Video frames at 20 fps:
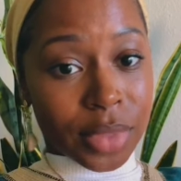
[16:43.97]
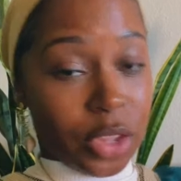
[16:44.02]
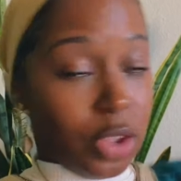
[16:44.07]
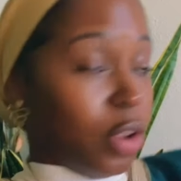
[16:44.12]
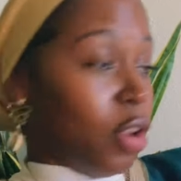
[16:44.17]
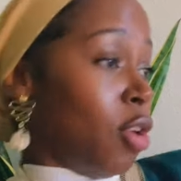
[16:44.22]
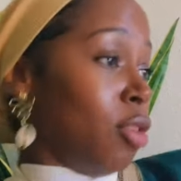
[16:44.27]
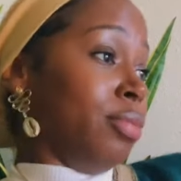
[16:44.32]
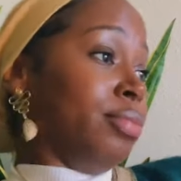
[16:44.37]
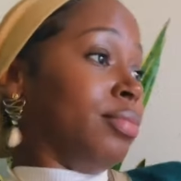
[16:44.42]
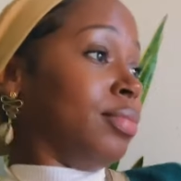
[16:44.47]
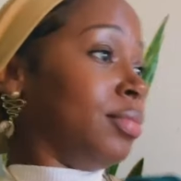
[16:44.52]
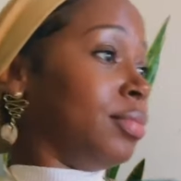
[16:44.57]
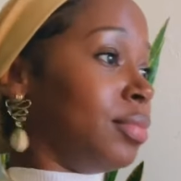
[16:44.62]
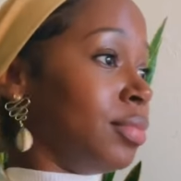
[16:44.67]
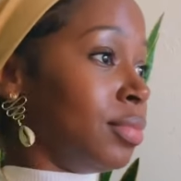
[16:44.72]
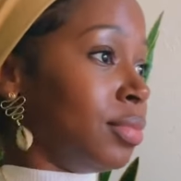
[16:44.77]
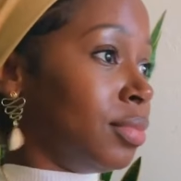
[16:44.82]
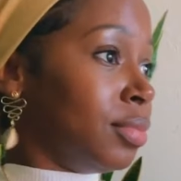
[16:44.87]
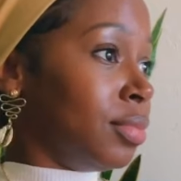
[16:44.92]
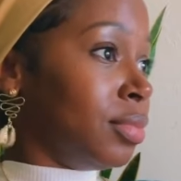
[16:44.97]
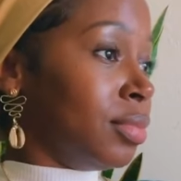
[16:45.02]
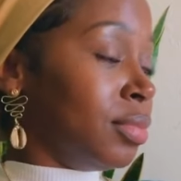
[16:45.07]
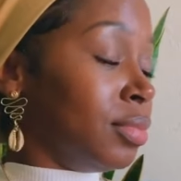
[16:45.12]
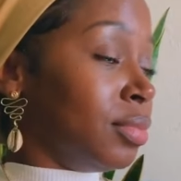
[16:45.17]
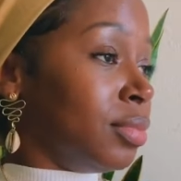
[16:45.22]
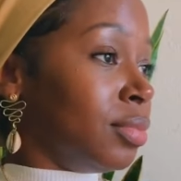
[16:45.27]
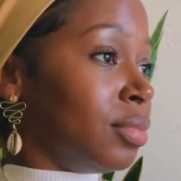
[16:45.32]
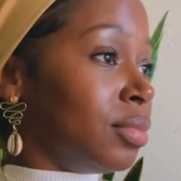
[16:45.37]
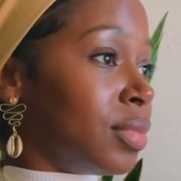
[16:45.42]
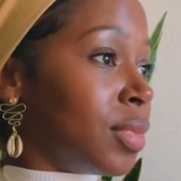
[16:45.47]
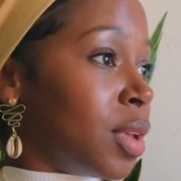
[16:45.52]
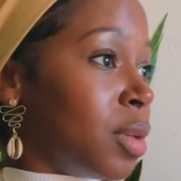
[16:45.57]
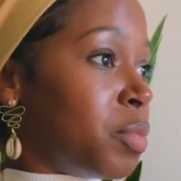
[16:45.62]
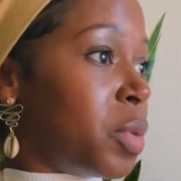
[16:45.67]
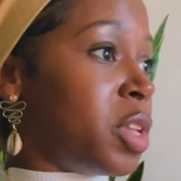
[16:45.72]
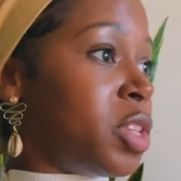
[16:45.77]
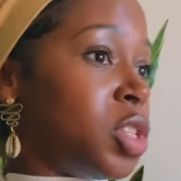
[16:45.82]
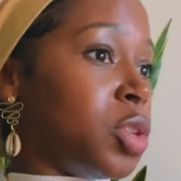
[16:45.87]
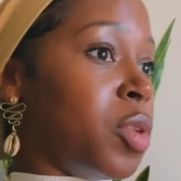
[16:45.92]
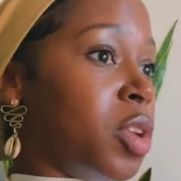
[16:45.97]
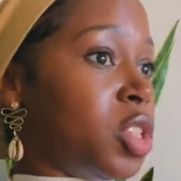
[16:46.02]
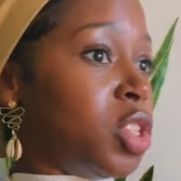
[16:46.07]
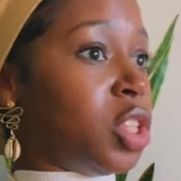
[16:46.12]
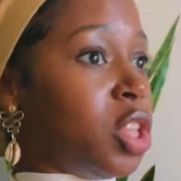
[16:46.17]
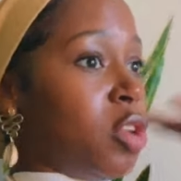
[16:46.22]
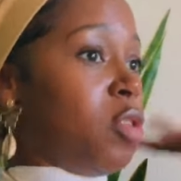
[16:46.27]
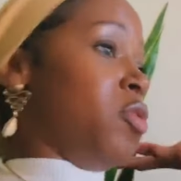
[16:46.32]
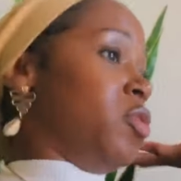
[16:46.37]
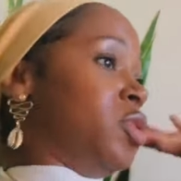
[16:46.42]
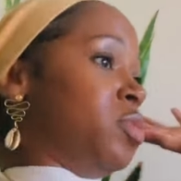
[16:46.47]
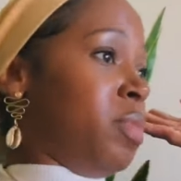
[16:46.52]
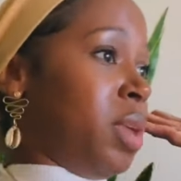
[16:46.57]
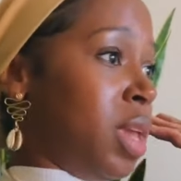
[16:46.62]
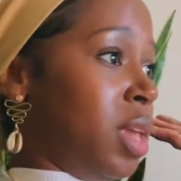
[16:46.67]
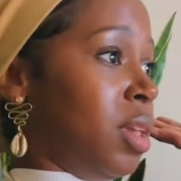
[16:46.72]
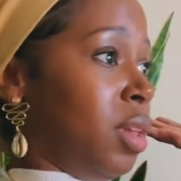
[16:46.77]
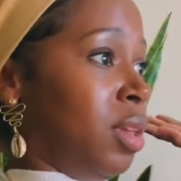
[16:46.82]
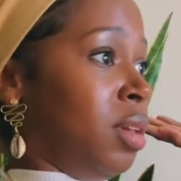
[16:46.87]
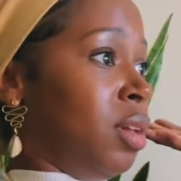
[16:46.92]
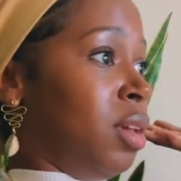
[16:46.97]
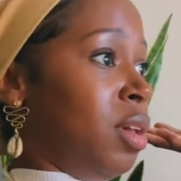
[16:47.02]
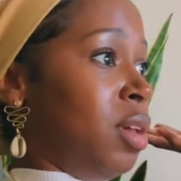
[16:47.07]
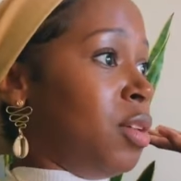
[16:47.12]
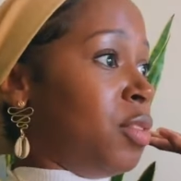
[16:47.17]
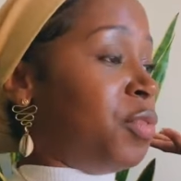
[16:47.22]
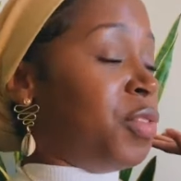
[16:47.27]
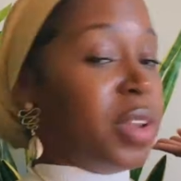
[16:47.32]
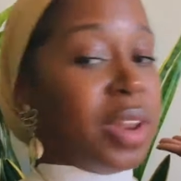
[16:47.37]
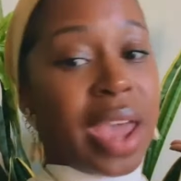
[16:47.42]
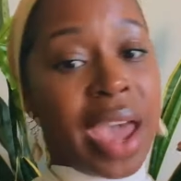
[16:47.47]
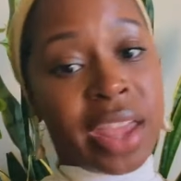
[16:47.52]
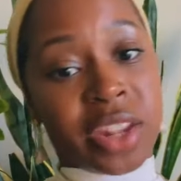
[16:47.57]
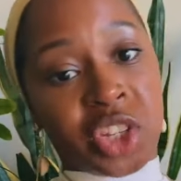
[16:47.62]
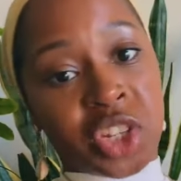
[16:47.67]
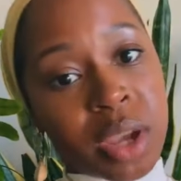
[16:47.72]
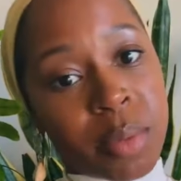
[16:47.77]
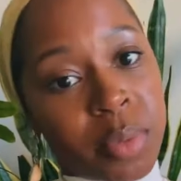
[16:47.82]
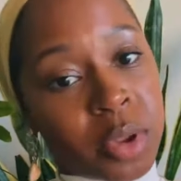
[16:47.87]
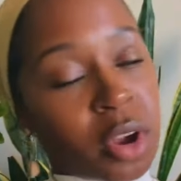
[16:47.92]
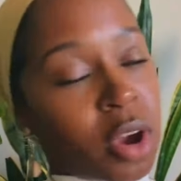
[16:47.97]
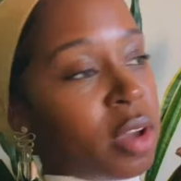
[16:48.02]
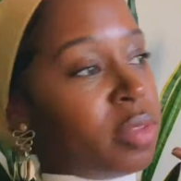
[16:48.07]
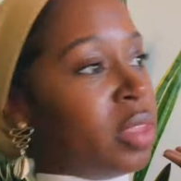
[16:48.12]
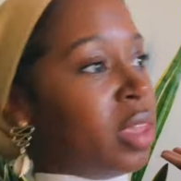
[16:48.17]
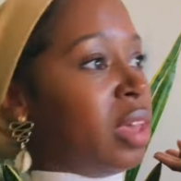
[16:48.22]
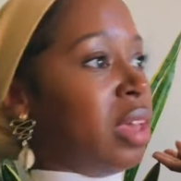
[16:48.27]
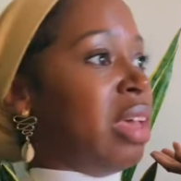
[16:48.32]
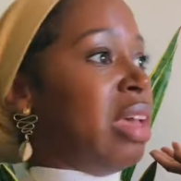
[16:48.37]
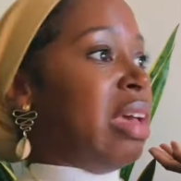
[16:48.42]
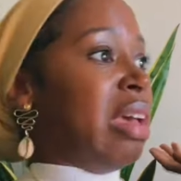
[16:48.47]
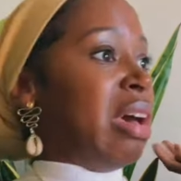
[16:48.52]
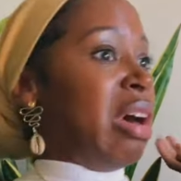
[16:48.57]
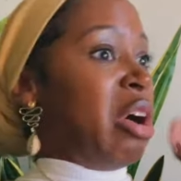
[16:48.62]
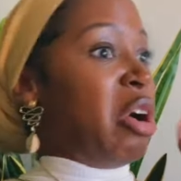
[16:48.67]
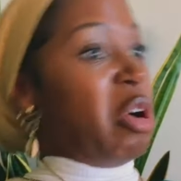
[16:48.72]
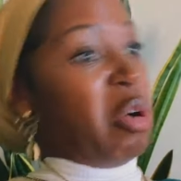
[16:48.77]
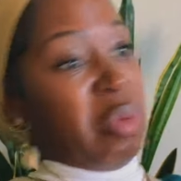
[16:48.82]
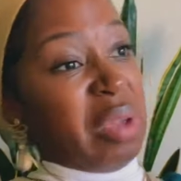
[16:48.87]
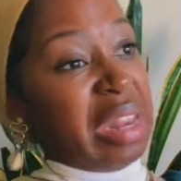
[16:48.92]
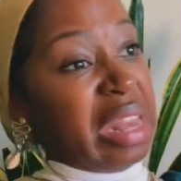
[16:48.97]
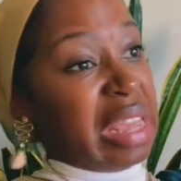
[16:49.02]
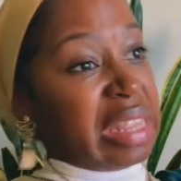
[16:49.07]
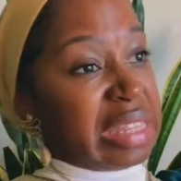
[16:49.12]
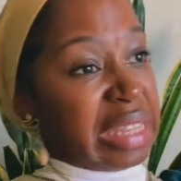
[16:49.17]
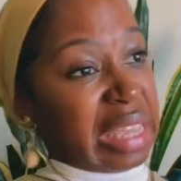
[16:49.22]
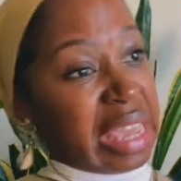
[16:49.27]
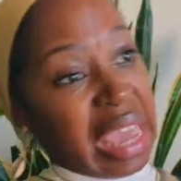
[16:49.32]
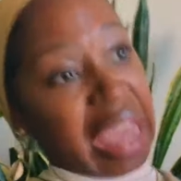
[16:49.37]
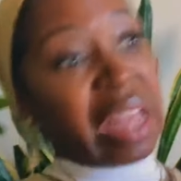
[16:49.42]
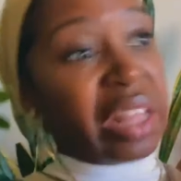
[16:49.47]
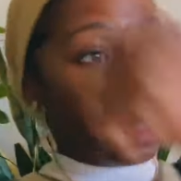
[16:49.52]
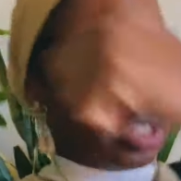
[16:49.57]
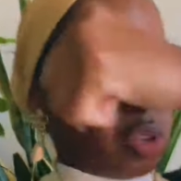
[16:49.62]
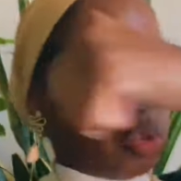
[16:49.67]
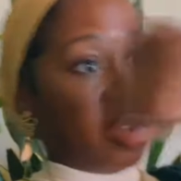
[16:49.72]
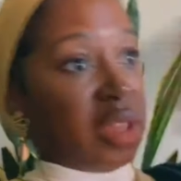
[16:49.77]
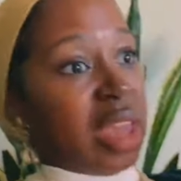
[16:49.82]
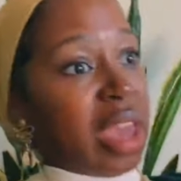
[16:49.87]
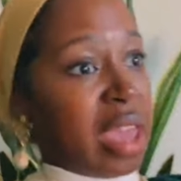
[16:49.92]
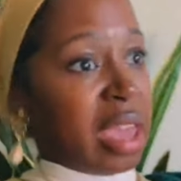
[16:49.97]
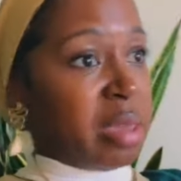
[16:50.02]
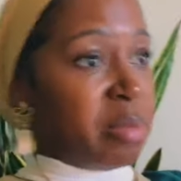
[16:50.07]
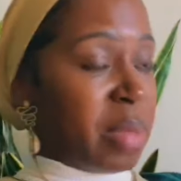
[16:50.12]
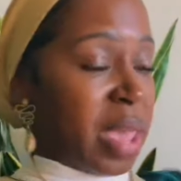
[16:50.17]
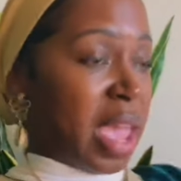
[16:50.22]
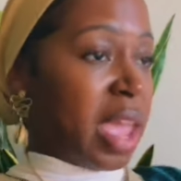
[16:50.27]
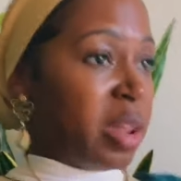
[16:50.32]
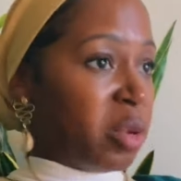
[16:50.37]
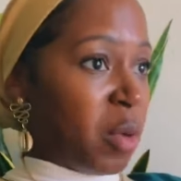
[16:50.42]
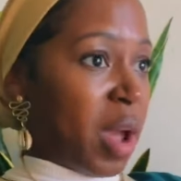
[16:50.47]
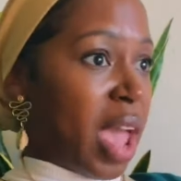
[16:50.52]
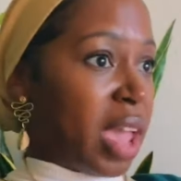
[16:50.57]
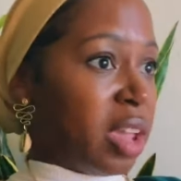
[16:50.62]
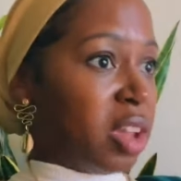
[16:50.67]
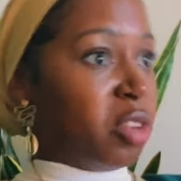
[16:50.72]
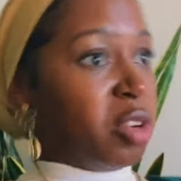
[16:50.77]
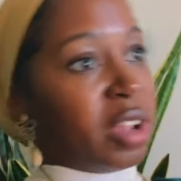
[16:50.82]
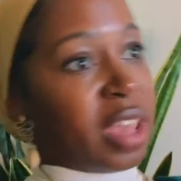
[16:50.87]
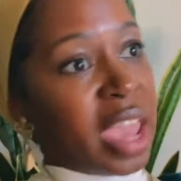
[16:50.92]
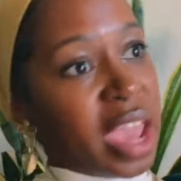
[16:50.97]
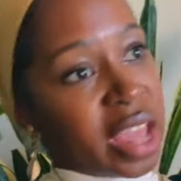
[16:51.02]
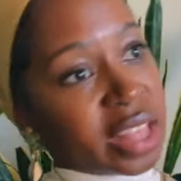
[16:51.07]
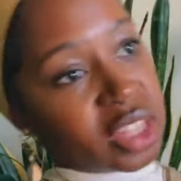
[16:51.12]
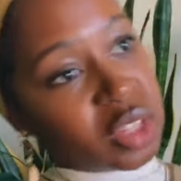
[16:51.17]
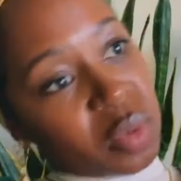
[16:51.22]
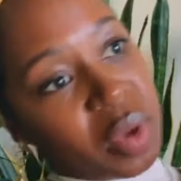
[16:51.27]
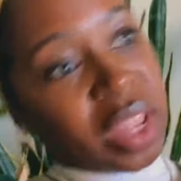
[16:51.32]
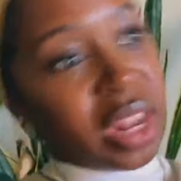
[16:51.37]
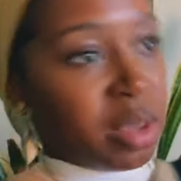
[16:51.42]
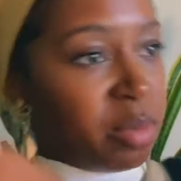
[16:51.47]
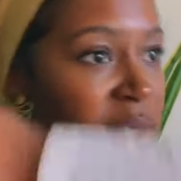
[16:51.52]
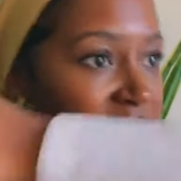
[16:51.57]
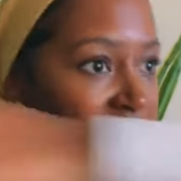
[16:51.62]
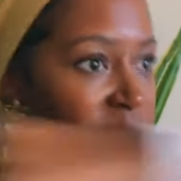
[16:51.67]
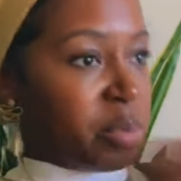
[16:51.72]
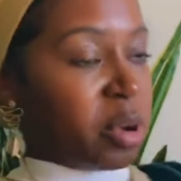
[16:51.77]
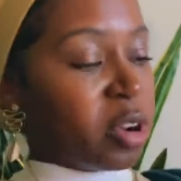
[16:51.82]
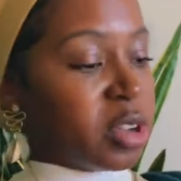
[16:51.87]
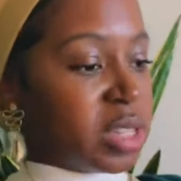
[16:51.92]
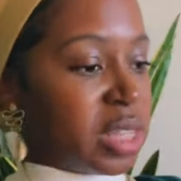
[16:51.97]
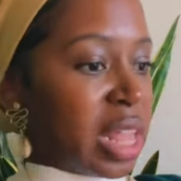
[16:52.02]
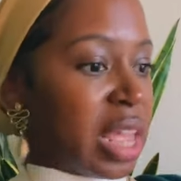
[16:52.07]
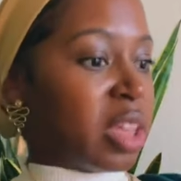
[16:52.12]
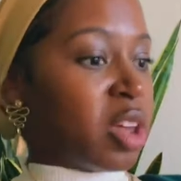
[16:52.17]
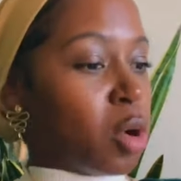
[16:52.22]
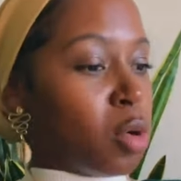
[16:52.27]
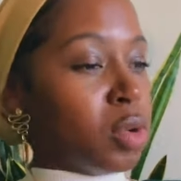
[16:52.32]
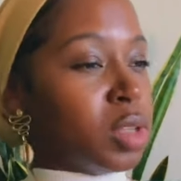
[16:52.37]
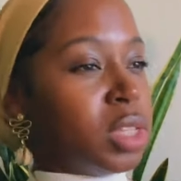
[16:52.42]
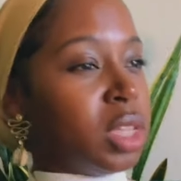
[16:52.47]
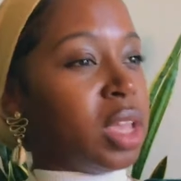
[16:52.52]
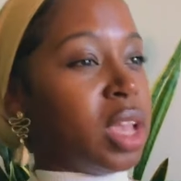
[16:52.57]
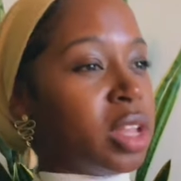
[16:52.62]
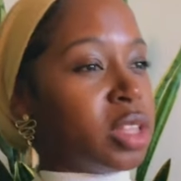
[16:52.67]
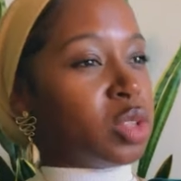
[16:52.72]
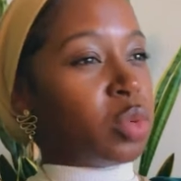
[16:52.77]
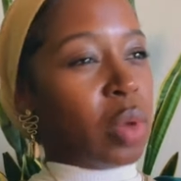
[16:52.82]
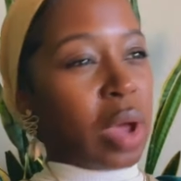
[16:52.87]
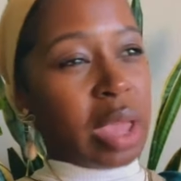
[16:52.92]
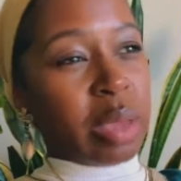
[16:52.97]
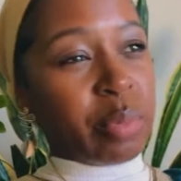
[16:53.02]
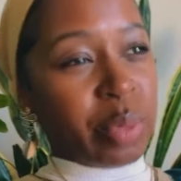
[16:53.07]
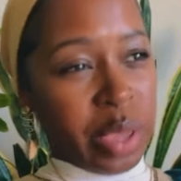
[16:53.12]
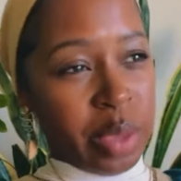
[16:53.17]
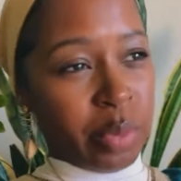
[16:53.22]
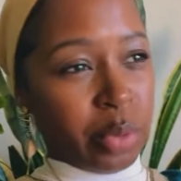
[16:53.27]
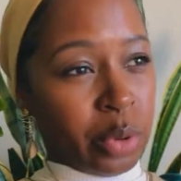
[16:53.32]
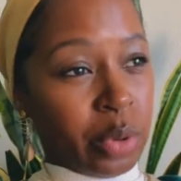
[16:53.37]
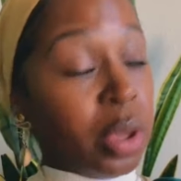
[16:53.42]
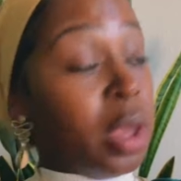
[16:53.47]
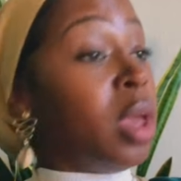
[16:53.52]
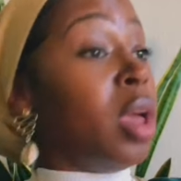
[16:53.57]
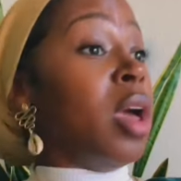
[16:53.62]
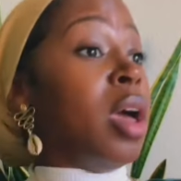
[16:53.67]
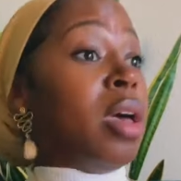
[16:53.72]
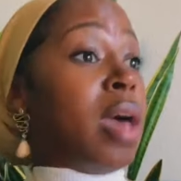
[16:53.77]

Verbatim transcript: You know? But so excuse me for not jumping on the oh we need to cancel Ye bandwagon or cancel any black person that goes against white people